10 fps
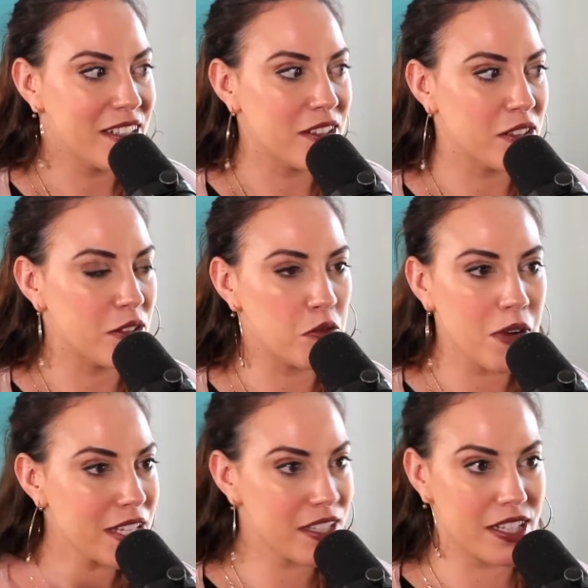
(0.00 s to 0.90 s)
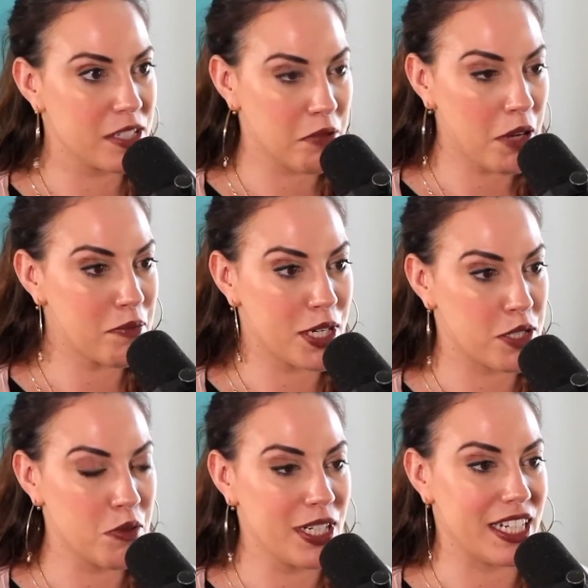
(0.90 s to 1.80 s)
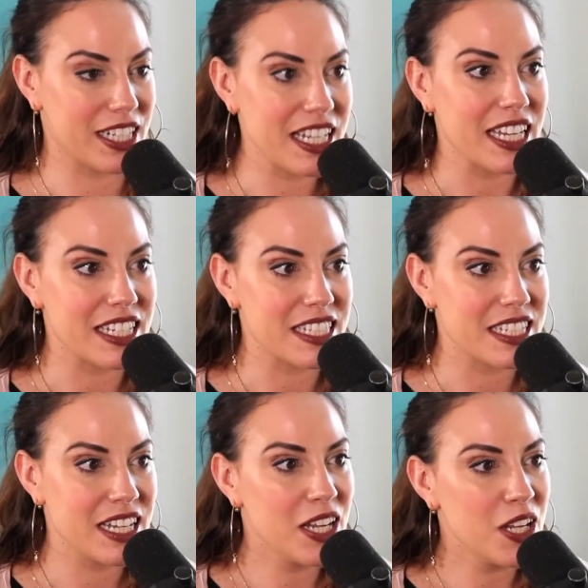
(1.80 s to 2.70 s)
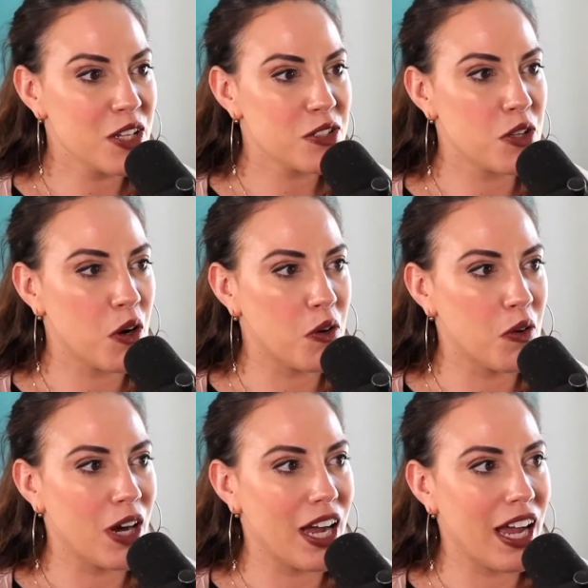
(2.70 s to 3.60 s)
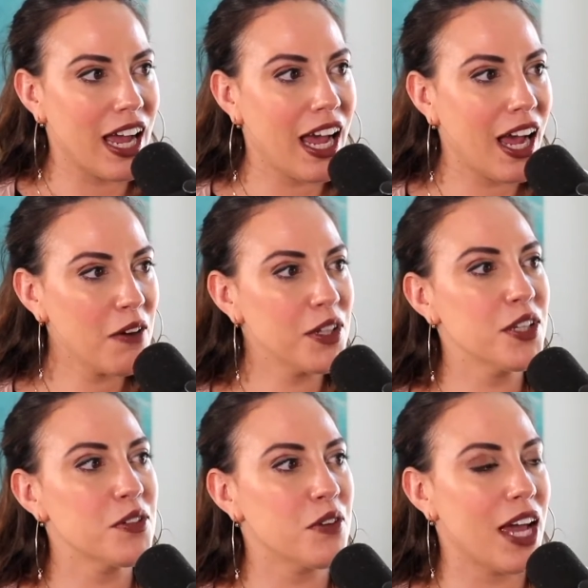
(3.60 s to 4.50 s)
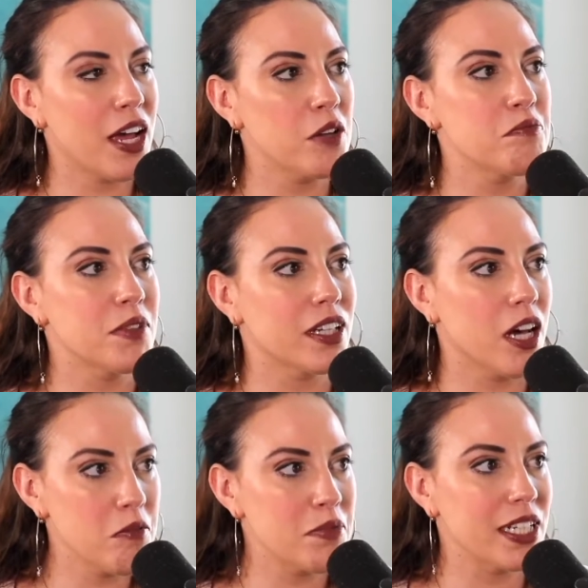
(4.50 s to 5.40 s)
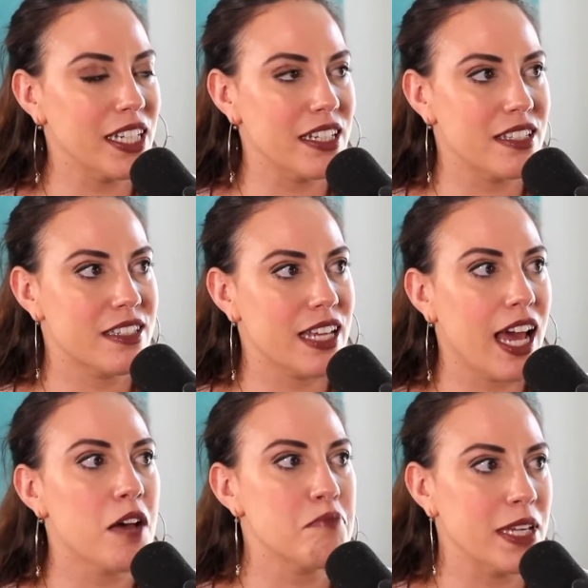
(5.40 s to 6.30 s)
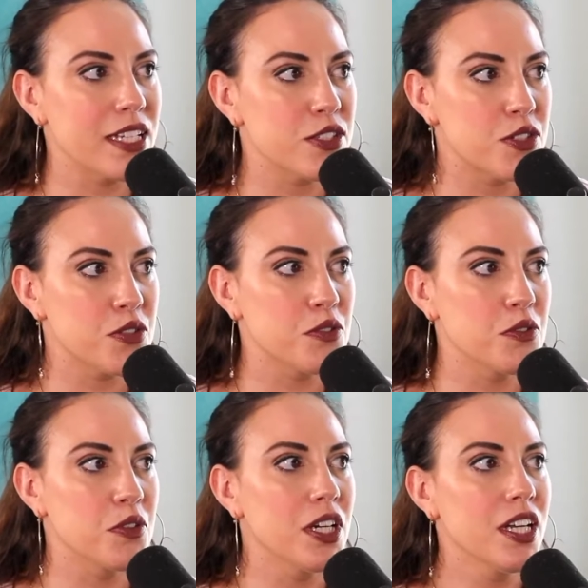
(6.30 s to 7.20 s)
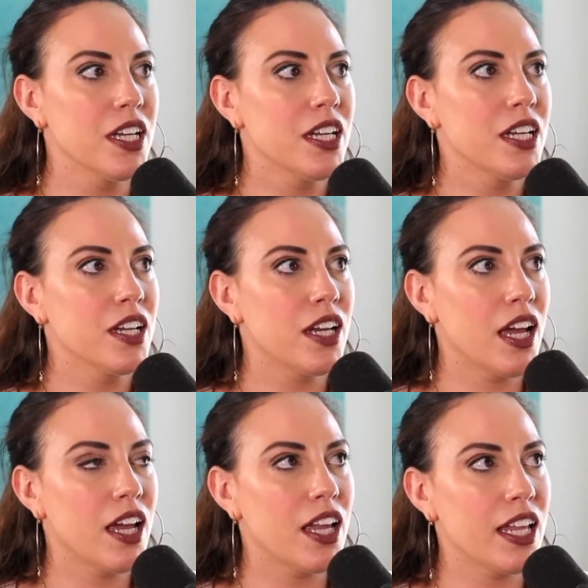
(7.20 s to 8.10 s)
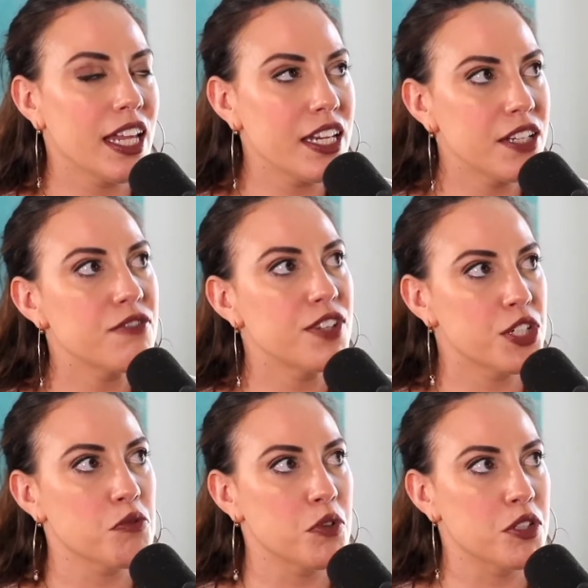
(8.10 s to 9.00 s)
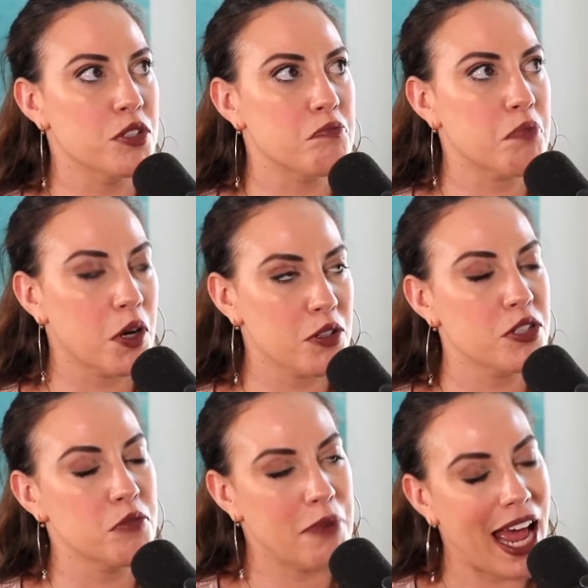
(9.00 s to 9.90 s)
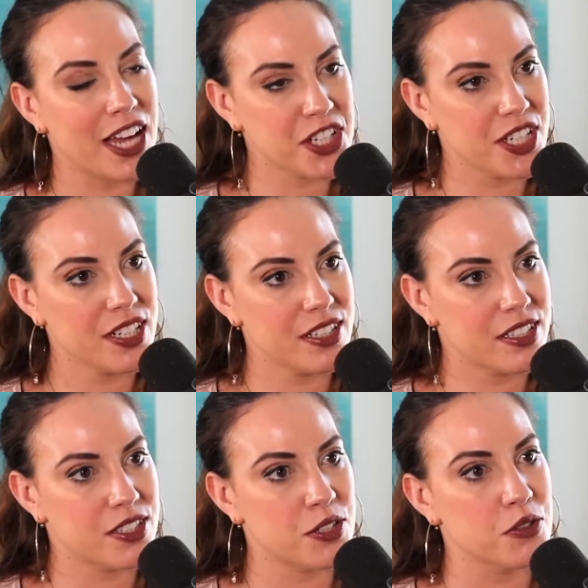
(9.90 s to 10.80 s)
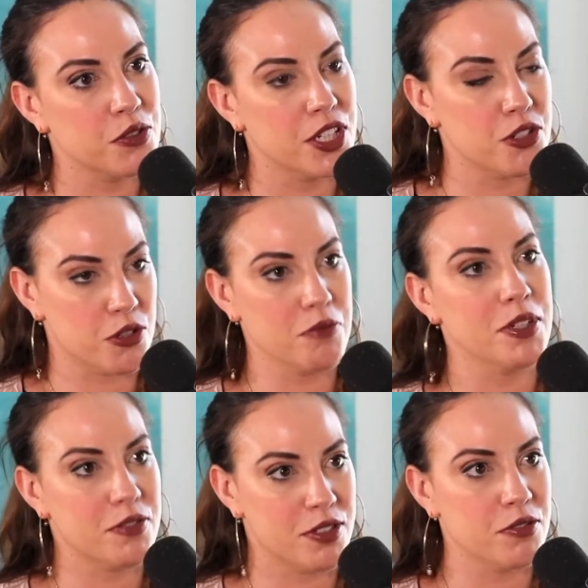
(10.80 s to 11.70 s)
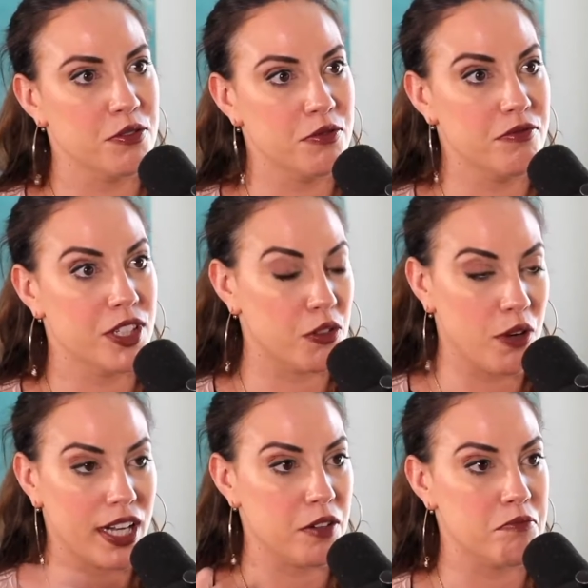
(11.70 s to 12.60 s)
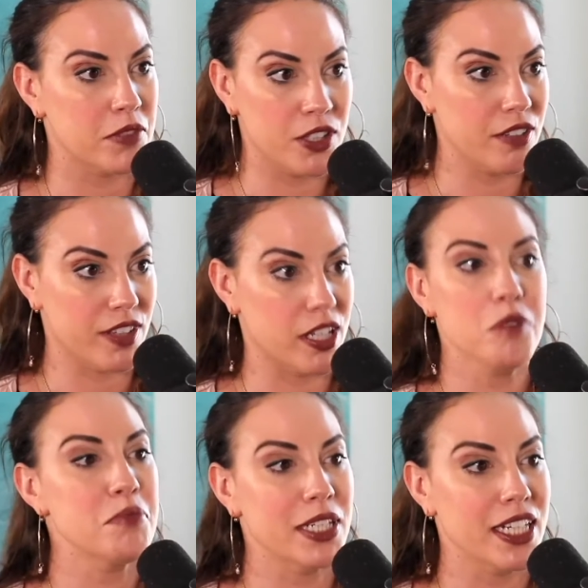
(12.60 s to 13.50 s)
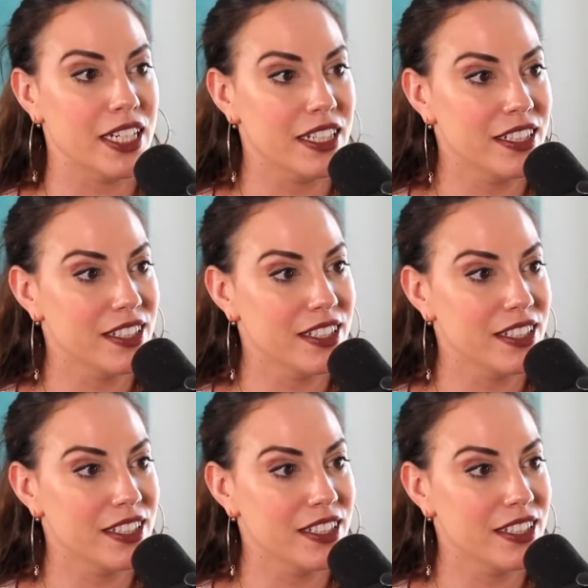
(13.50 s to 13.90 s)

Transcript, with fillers: the rest of these companies wouldn't exist. So, how do you help companies tap into individuals' personal passions to contribute to the greater good of the company?